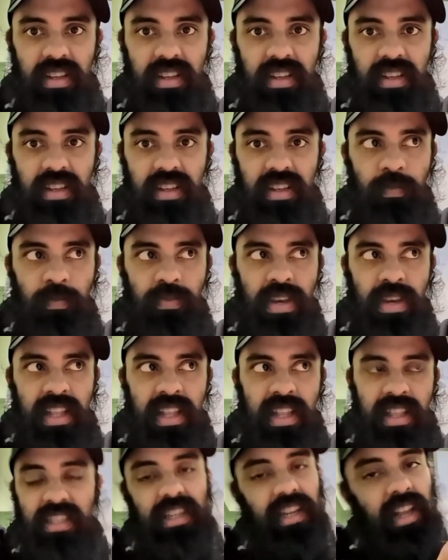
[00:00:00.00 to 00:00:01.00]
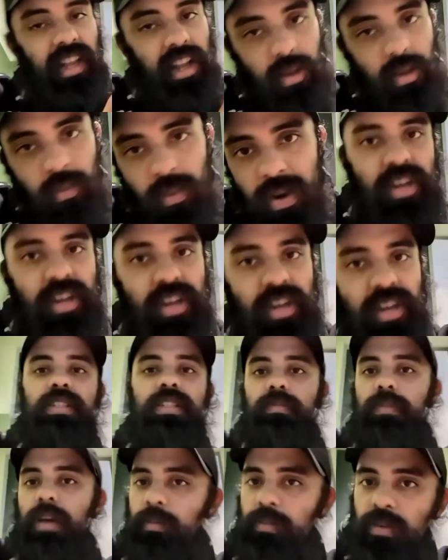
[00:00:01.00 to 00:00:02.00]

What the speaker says: So that's a little window into my